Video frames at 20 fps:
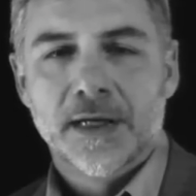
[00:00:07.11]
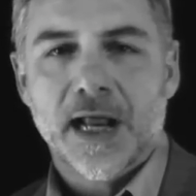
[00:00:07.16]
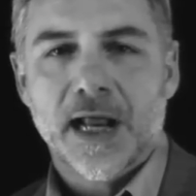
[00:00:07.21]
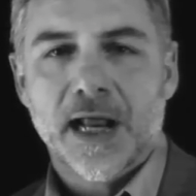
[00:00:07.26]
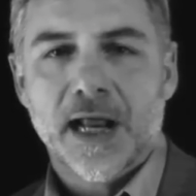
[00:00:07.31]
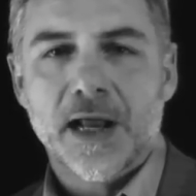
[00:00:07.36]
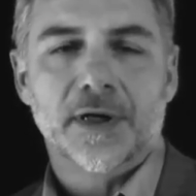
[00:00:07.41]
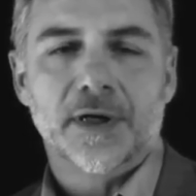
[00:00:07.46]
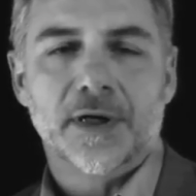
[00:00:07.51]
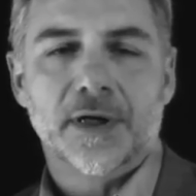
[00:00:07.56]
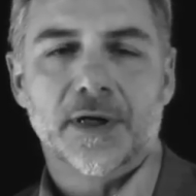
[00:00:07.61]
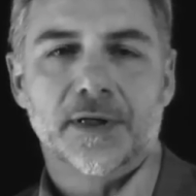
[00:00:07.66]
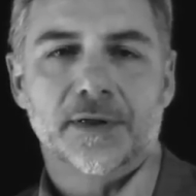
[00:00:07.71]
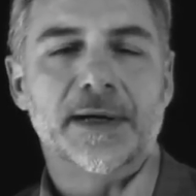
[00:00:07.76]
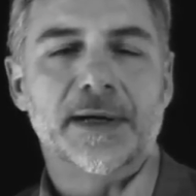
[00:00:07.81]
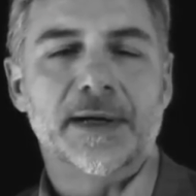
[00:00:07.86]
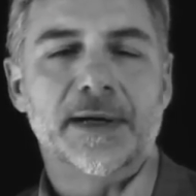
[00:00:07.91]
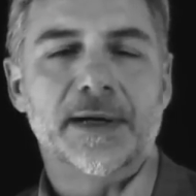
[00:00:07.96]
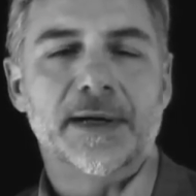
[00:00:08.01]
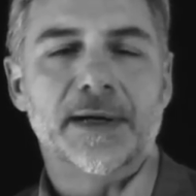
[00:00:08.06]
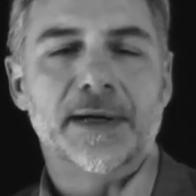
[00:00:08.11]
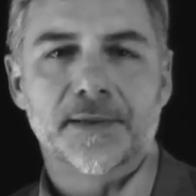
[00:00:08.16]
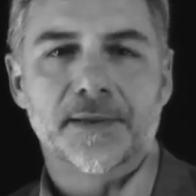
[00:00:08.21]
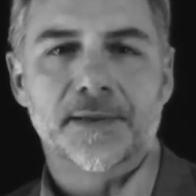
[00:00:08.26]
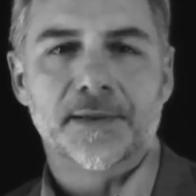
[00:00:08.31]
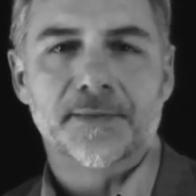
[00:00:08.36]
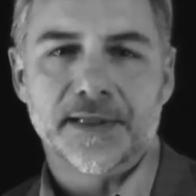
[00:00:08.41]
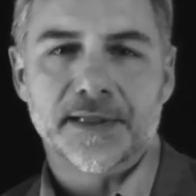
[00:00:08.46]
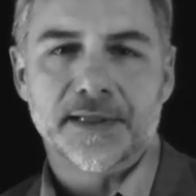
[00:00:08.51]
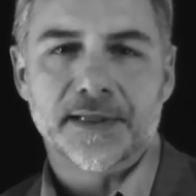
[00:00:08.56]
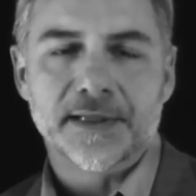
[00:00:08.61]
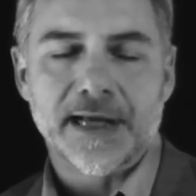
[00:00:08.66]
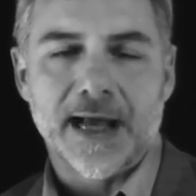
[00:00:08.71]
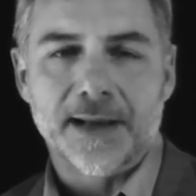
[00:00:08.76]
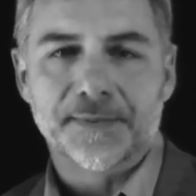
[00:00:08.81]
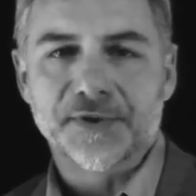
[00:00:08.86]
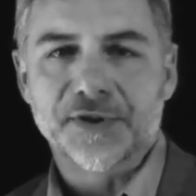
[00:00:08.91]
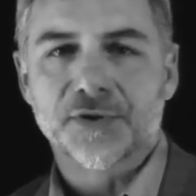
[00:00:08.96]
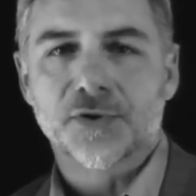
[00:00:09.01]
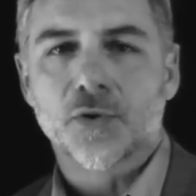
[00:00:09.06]
Today we're going to talk about some of the
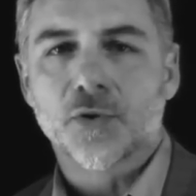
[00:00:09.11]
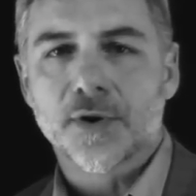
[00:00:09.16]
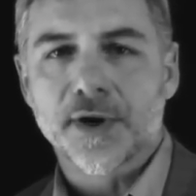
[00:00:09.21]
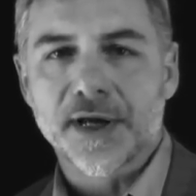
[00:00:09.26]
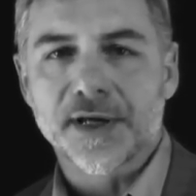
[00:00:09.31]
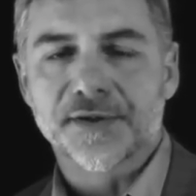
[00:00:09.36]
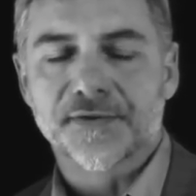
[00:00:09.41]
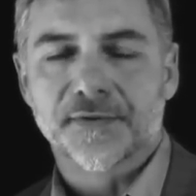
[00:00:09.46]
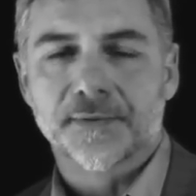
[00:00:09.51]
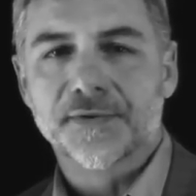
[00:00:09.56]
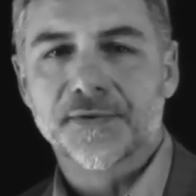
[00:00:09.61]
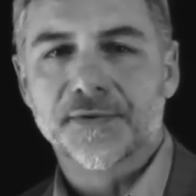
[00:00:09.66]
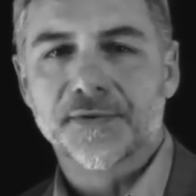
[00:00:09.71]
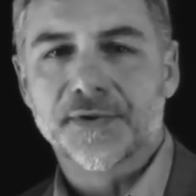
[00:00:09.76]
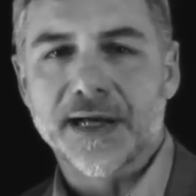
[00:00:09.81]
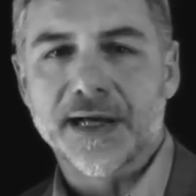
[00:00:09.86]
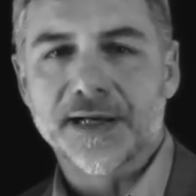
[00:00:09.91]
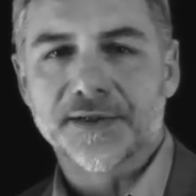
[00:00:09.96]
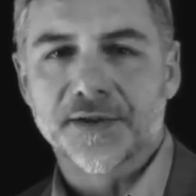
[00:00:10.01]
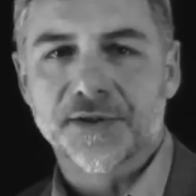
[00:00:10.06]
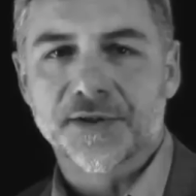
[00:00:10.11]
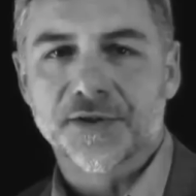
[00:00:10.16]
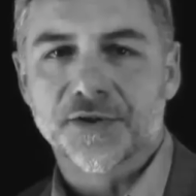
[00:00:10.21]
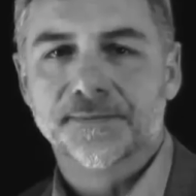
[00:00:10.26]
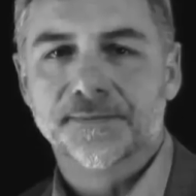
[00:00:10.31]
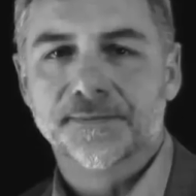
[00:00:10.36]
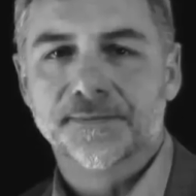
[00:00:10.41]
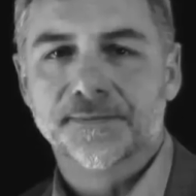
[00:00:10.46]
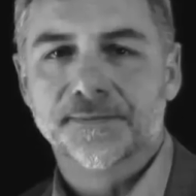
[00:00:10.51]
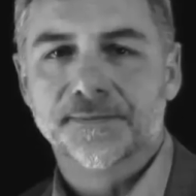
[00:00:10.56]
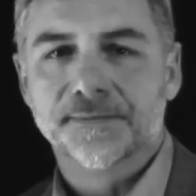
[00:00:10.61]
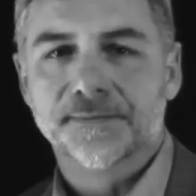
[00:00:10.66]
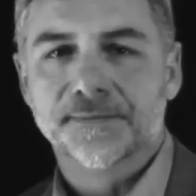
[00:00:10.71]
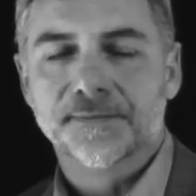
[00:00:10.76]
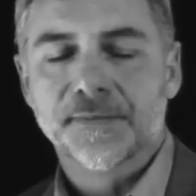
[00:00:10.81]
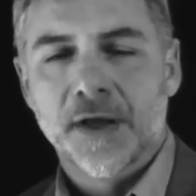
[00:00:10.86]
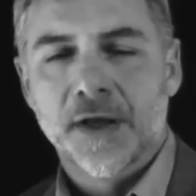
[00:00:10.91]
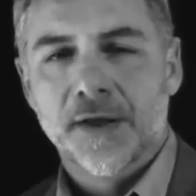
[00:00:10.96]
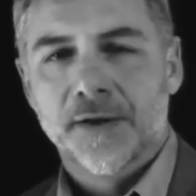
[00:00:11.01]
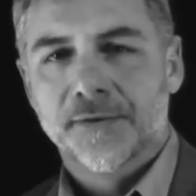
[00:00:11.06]
top stories from 2012.
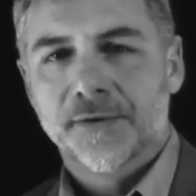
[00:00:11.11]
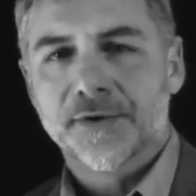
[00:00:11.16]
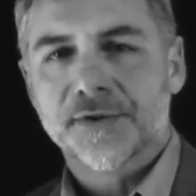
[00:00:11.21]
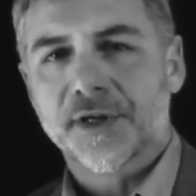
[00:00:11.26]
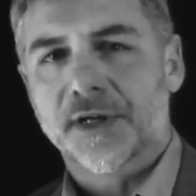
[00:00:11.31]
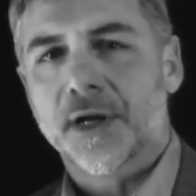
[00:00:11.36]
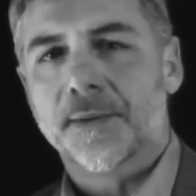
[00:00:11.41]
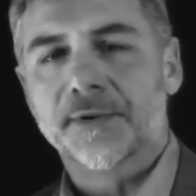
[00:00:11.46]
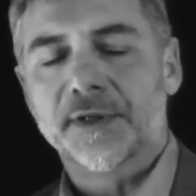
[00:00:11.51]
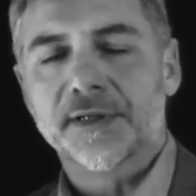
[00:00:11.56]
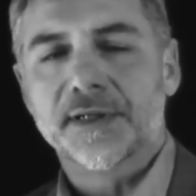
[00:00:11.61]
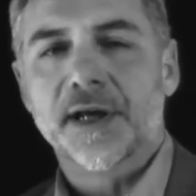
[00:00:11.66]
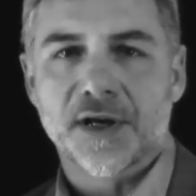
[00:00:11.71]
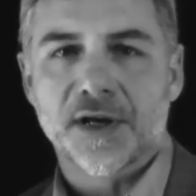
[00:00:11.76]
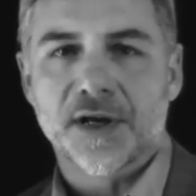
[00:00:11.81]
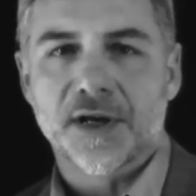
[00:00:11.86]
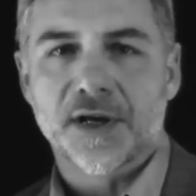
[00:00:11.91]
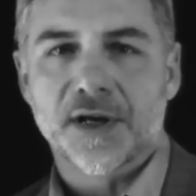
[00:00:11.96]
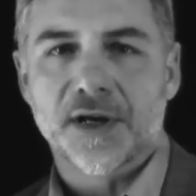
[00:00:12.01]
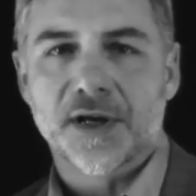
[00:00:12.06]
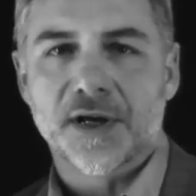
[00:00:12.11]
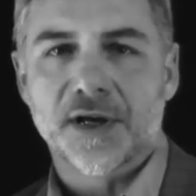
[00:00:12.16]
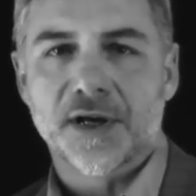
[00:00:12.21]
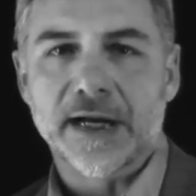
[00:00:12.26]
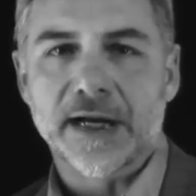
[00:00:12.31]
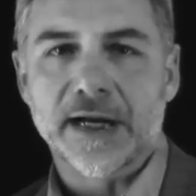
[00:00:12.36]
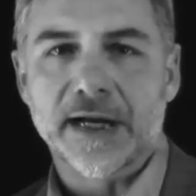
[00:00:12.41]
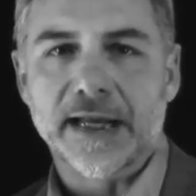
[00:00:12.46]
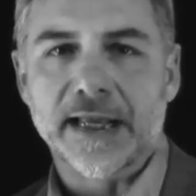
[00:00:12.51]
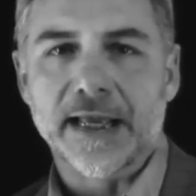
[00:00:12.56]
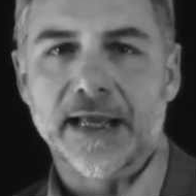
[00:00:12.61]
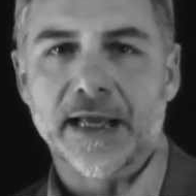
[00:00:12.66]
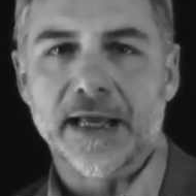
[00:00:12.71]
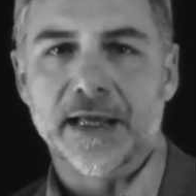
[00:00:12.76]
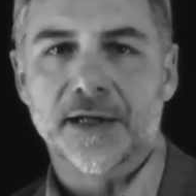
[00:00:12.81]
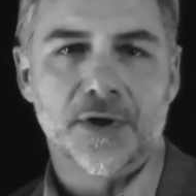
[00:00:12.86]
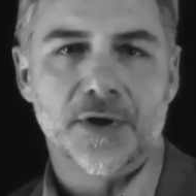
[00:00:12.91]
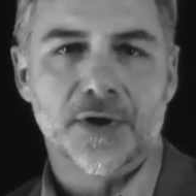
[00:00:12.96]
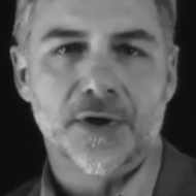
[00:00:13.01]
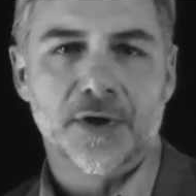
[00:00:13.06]
There's a couple of definitions I want to get
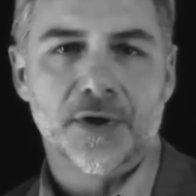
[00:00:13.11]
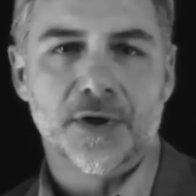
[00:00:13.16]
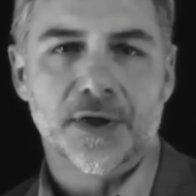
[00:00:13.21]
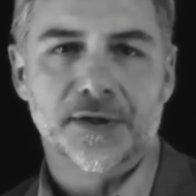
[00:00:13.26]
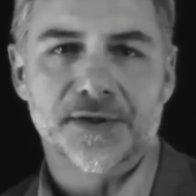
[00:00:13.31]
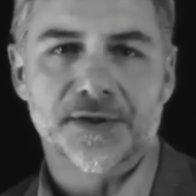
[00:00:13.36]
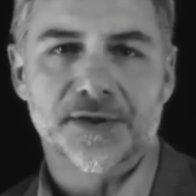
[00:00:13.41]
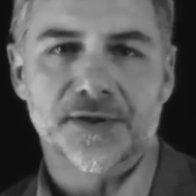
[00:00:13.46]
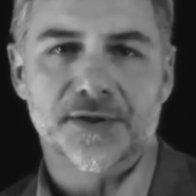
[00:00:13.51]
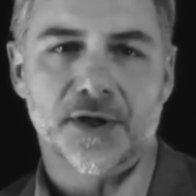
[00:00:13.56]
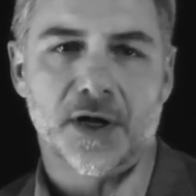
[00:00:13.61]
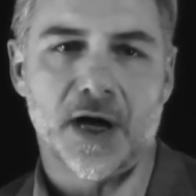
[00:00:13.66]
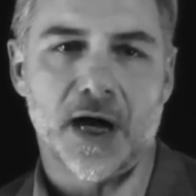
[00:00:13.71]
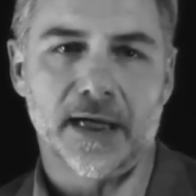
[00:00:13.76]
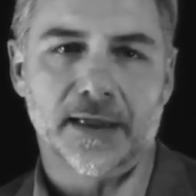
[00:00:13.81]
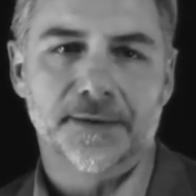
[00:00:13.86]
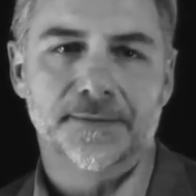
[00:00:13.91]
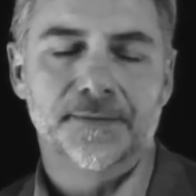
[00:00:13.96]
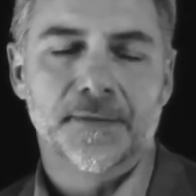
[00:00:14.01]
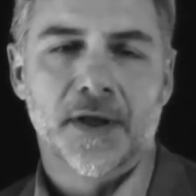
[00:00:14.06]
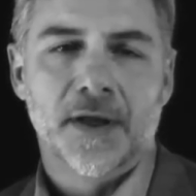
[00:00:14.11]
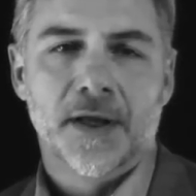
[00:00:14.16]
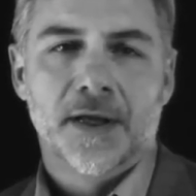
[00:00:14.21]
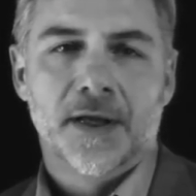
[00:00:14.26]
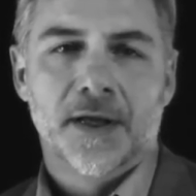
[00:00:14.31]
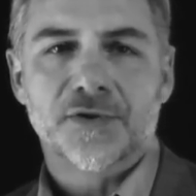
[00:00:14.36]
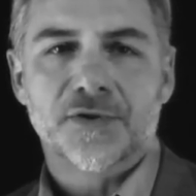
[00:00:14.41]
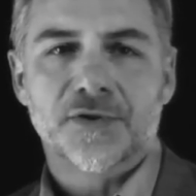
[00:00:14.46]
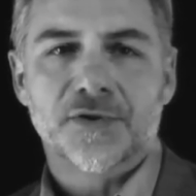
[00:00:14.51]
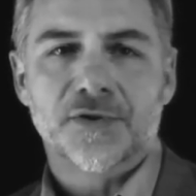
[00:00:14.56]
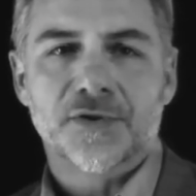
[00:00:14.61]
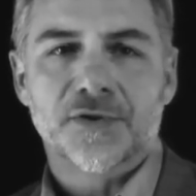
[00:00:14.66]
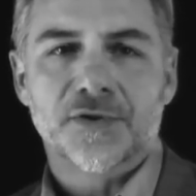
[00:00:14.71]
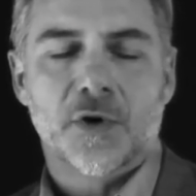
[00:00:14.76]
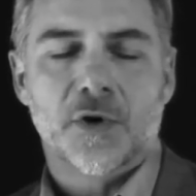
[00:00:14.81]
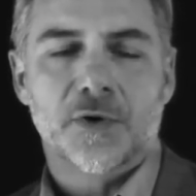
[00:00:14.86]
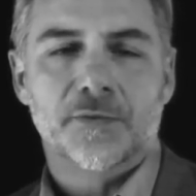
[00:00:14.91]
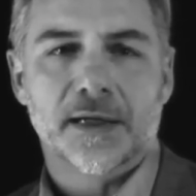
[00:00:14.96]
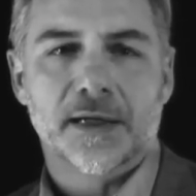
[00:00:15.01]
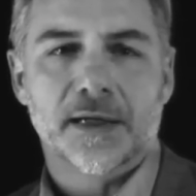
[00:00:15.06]
in during this talk. The
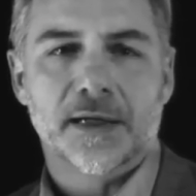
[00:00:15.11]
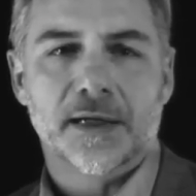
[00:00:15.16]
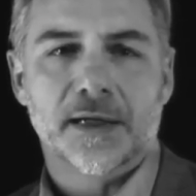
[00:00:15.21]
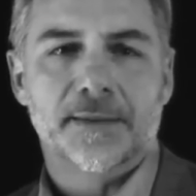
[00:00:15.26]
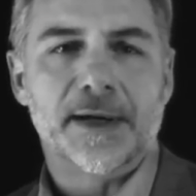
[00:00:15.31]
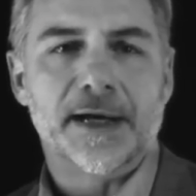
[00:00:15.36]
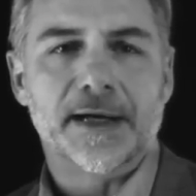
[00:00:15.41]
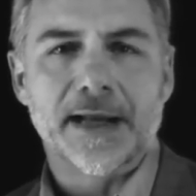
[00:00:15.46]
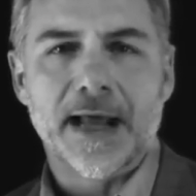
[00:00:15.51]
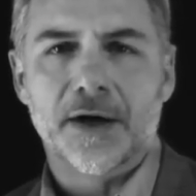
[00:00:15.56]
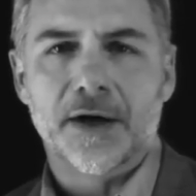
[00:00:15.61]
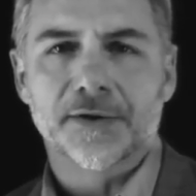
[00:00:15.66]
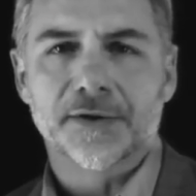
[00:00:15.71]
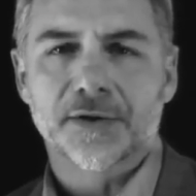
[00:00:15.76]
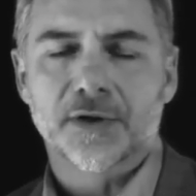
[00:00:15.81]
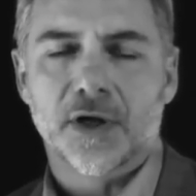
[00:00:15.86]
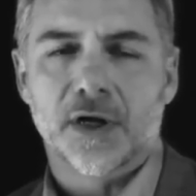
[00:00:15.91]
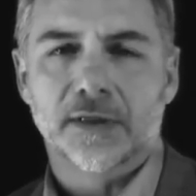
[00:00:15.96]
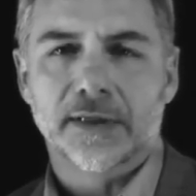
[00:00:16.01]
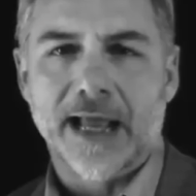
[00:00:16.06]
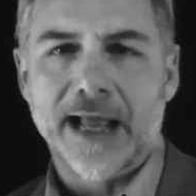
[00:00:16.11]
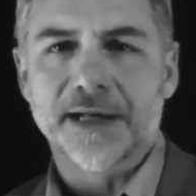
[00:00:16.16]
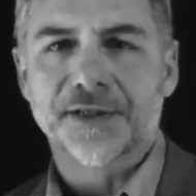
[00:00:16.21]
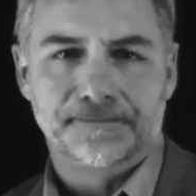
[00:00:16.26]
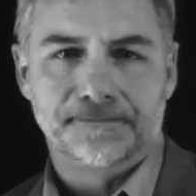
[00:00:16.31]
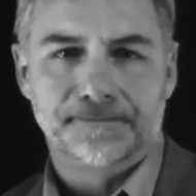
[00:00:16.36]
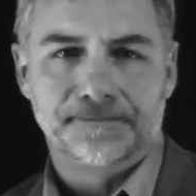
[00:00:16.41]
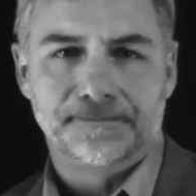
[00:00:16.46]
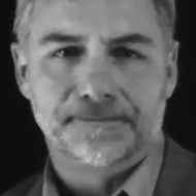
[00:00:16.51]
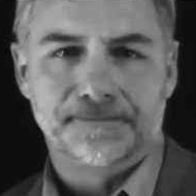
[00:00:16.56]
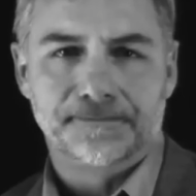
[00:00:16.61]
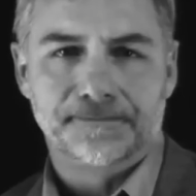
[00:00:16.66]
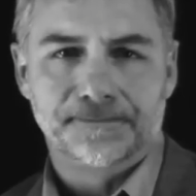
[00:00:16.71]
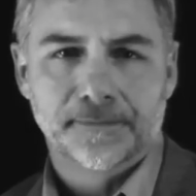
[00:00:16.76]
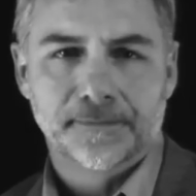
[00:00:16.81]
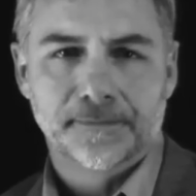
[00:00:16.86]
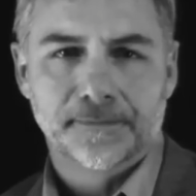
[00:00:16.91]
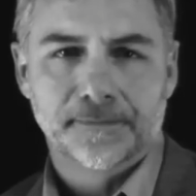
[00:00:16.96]
first one we'll talk about now is called agitprop.